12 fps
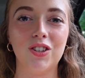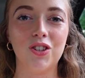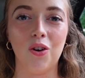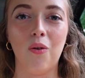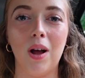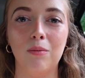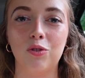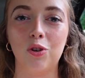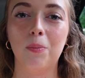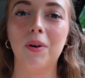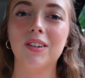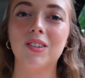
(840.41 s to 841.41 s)
So I'm
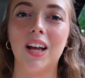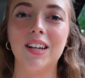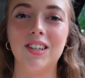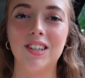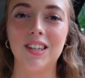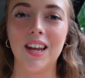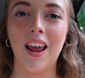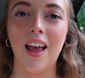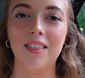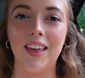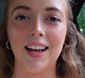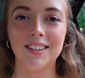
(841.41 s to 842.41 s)
super excited to see
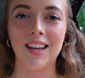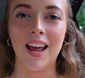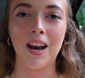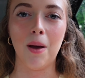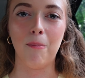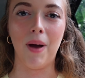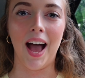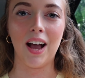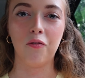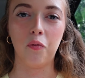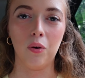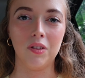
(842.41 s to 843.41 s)
that scent
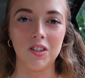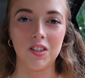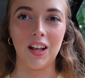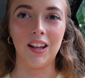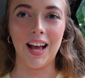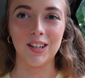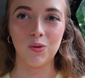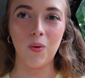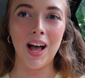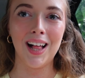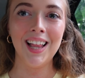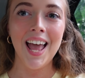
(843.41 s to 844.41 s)
back for the sale as
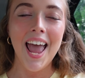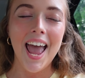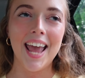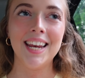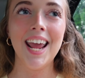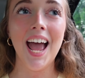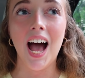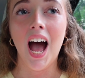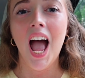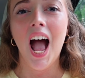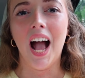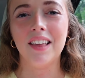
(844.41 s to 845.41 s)
well. And yeah,
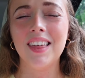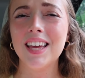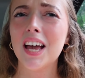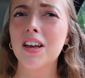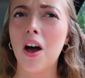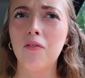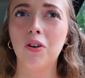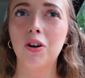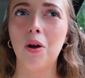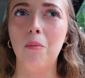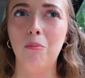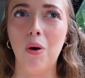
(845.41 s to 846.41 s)
I think I covered
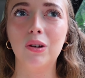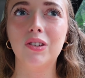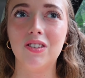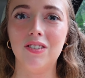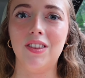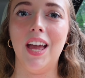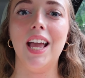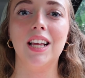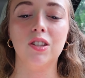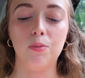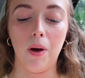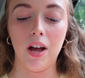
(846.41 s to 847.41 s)
most
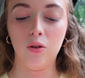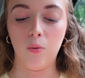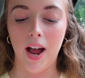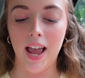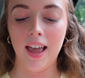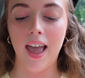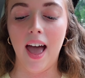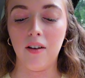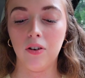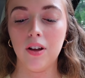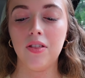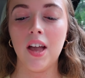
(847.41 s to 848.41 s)
things. By the way,
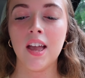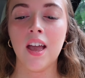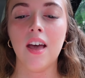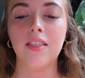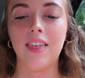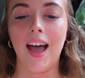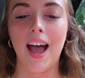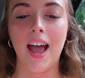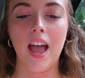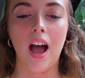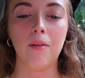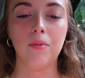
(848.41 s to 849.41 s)
everything
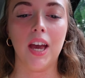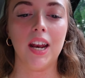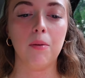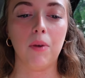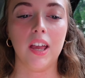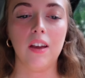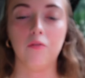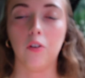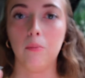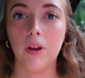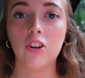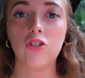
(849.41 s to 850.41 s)
that I'm getting my
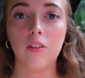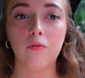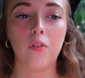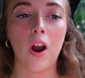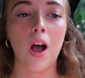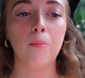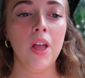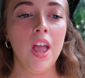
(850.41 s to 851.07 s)
information from,